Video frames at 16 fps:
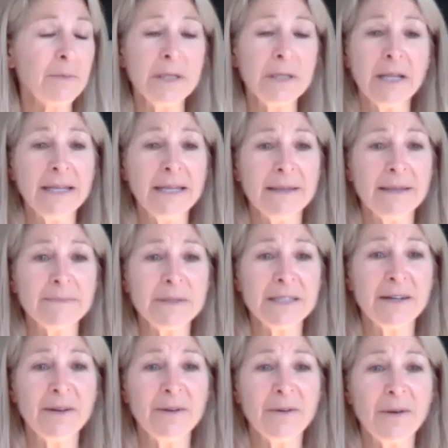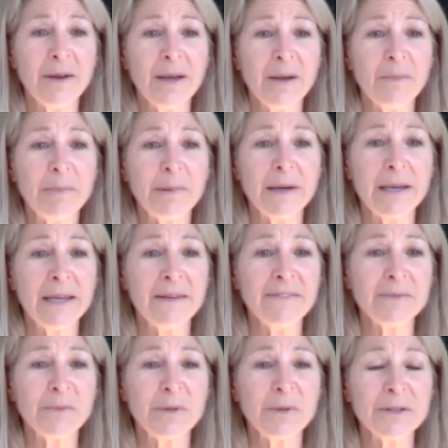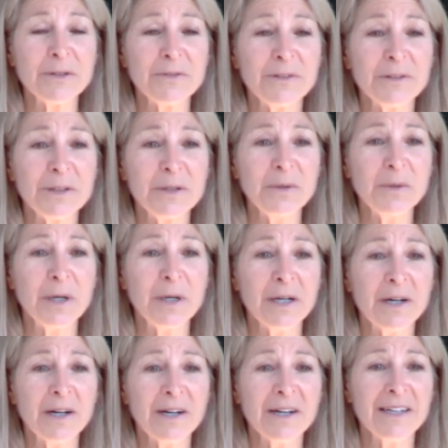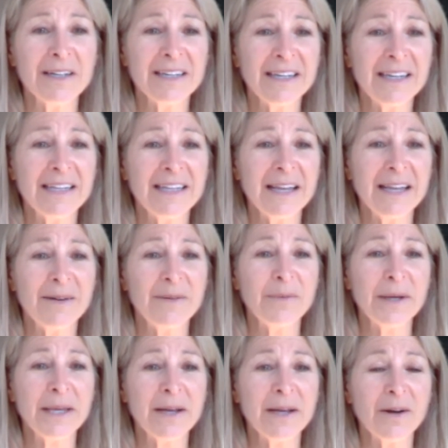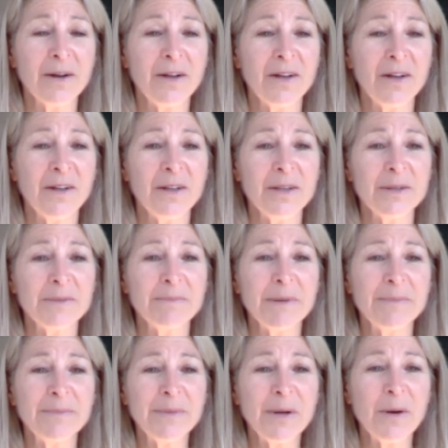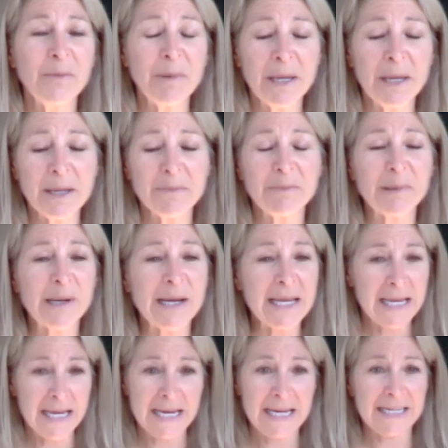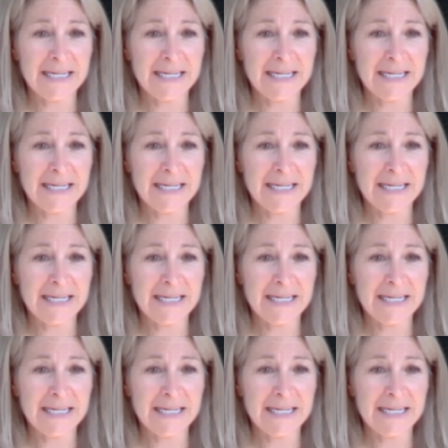would like them to know how brave and wonderful you are and how we are all hoping and praying